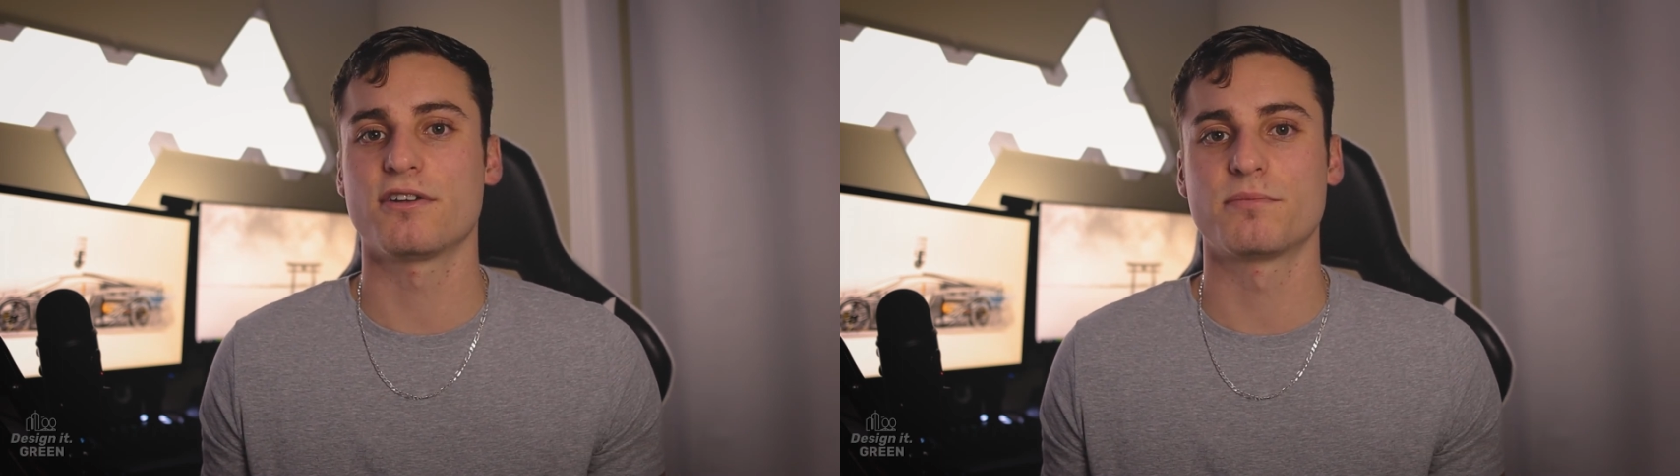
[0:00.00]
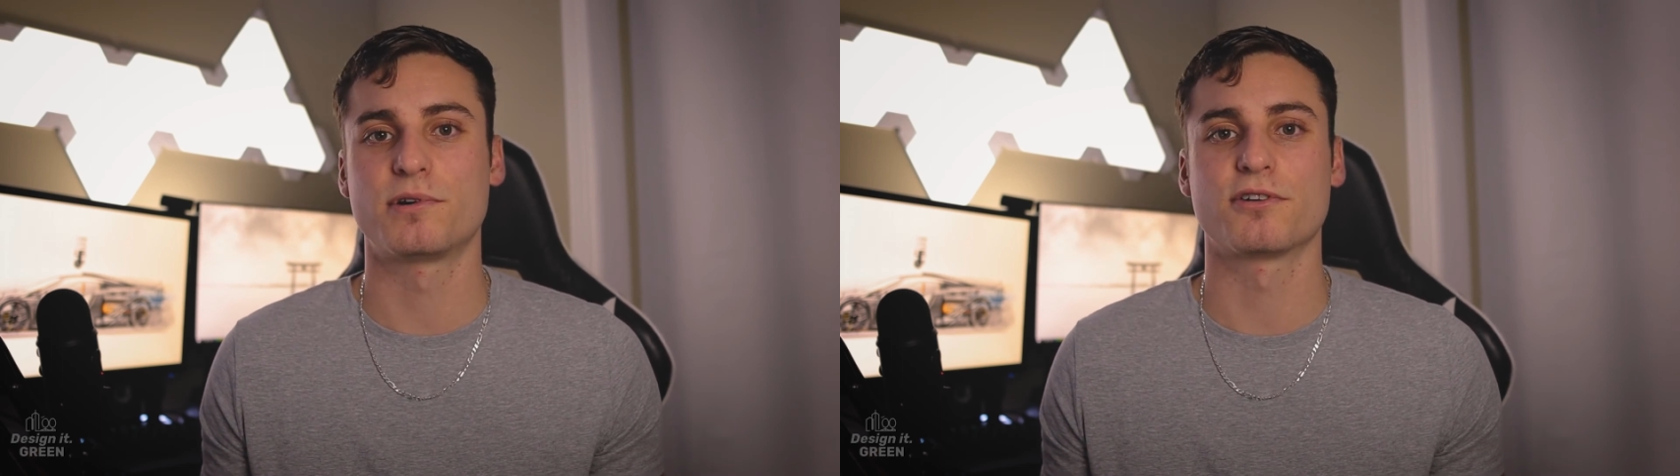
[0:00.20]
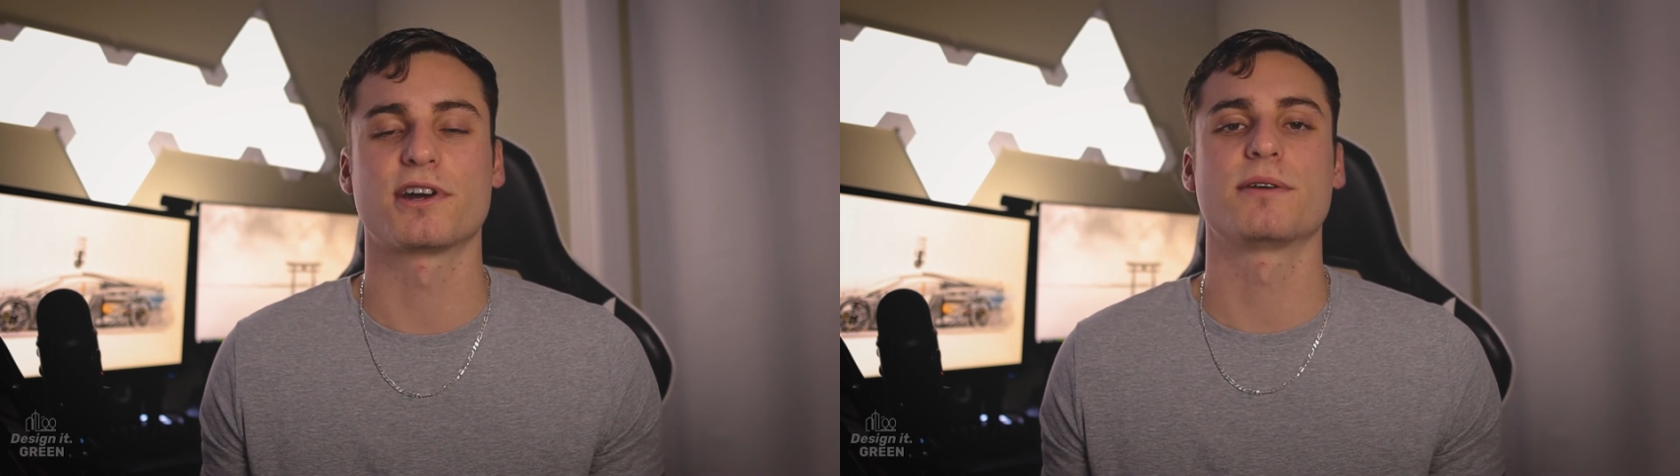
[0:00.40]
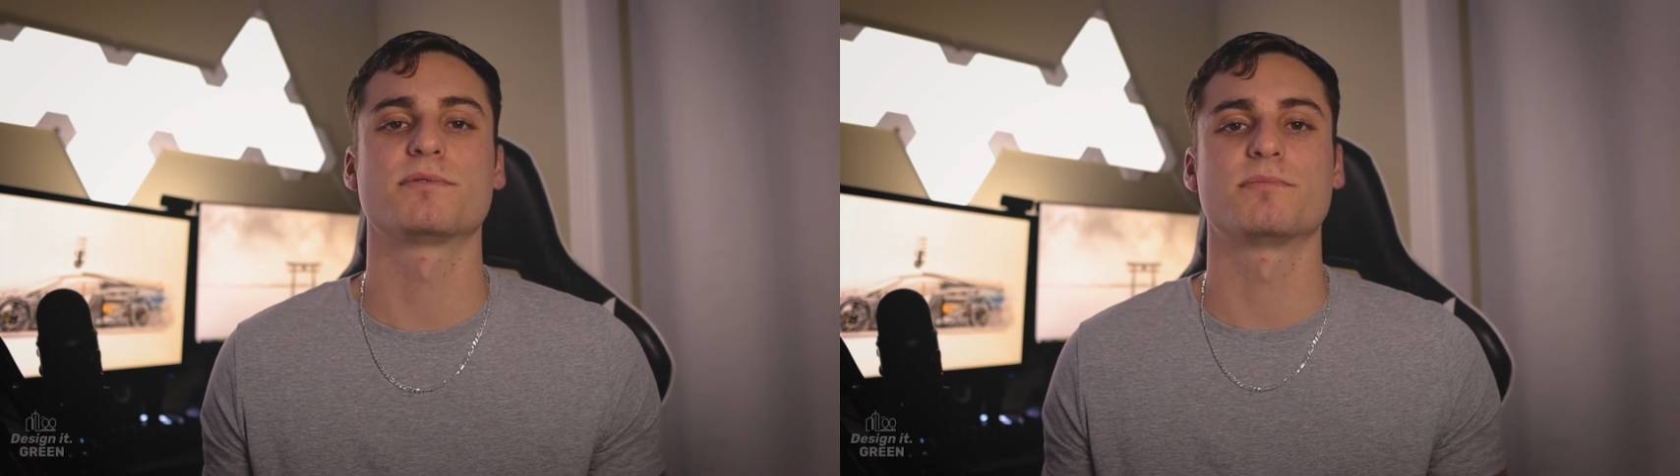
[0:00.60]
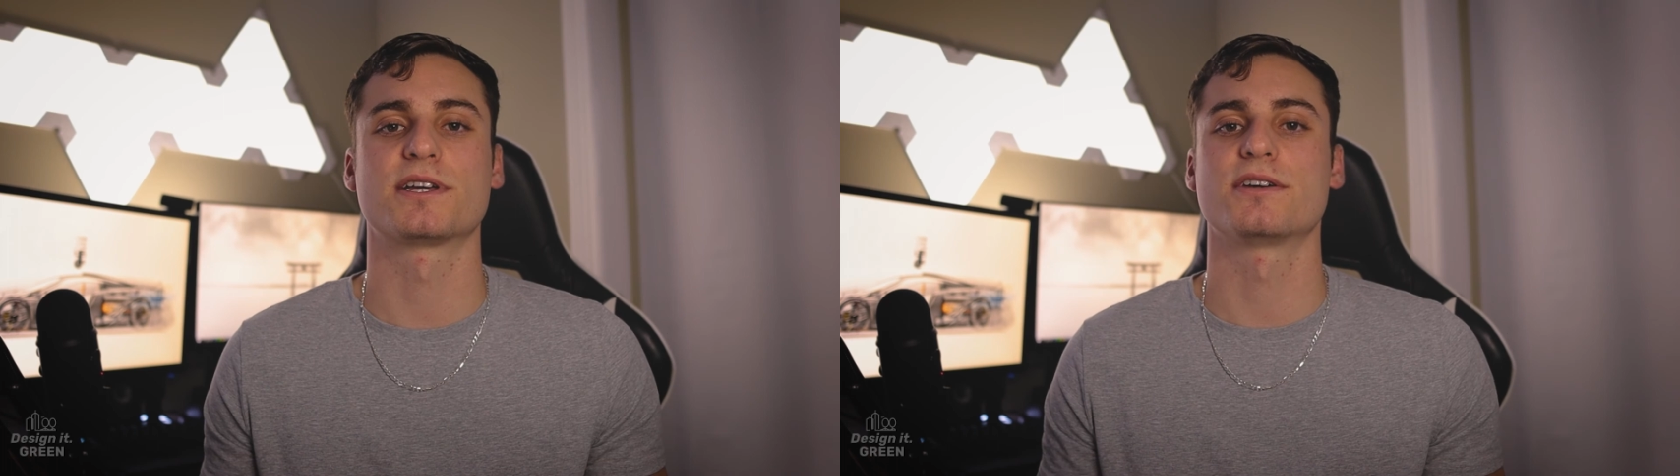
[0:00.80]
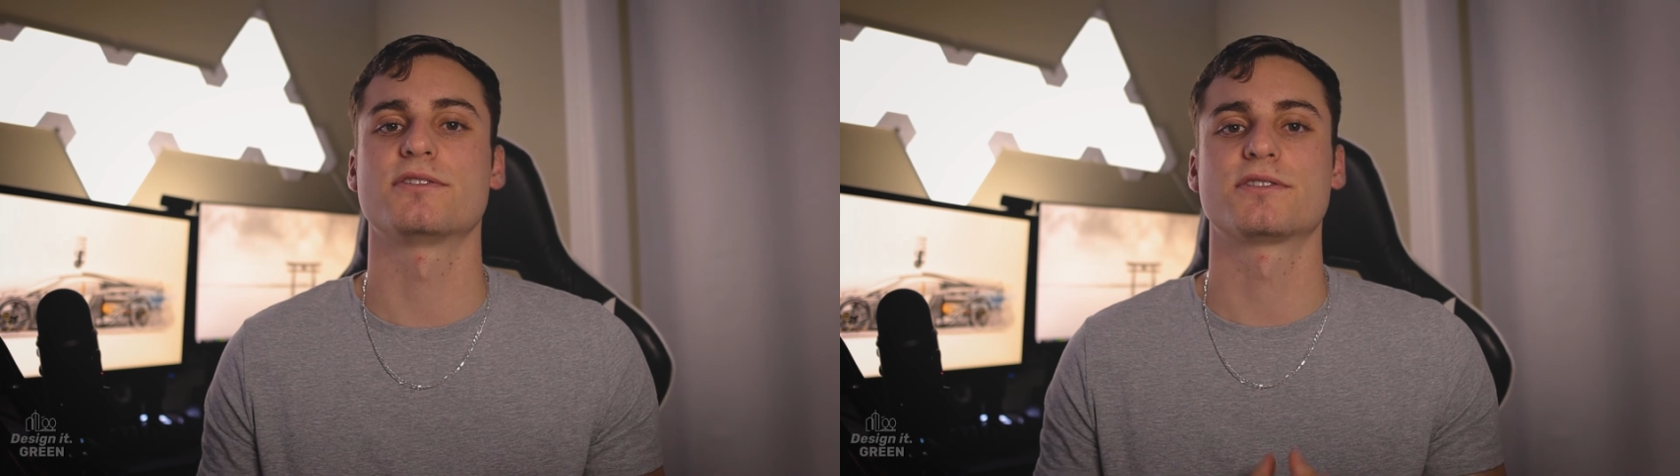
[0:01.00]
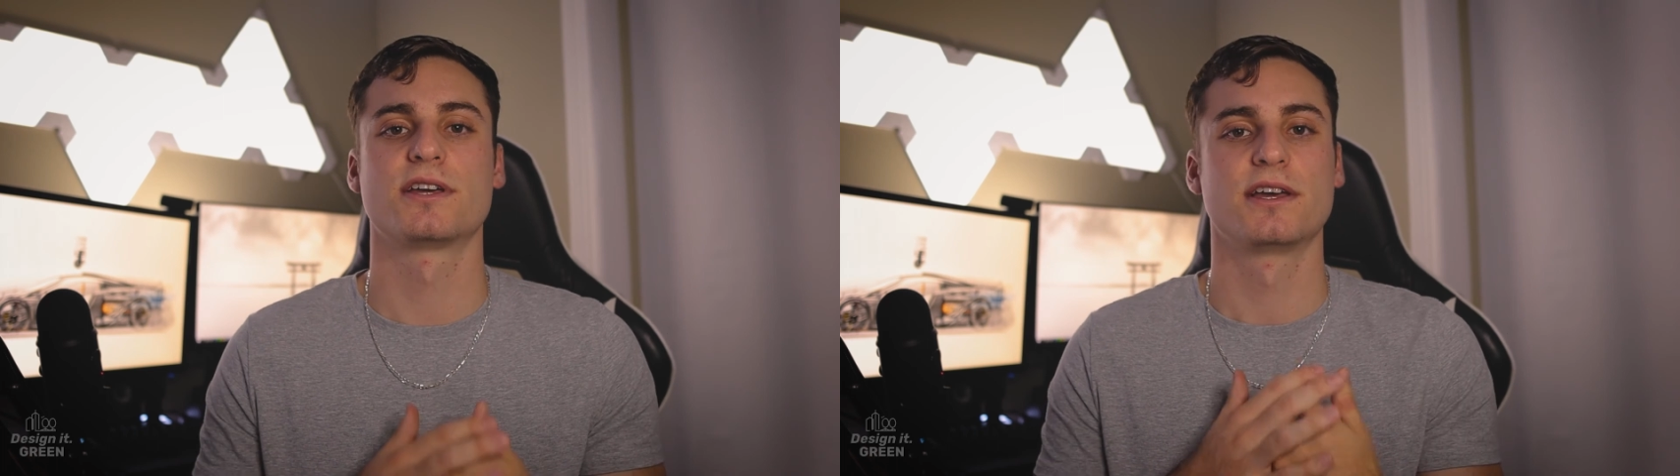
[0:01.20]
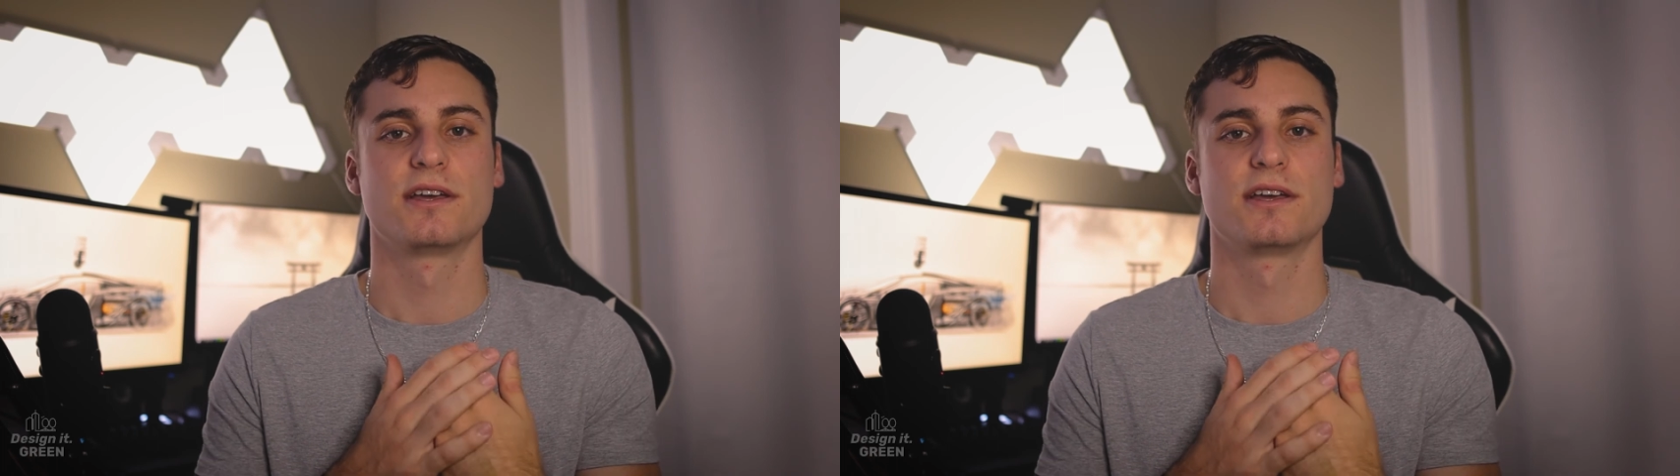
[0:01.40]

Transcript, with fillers: the programs because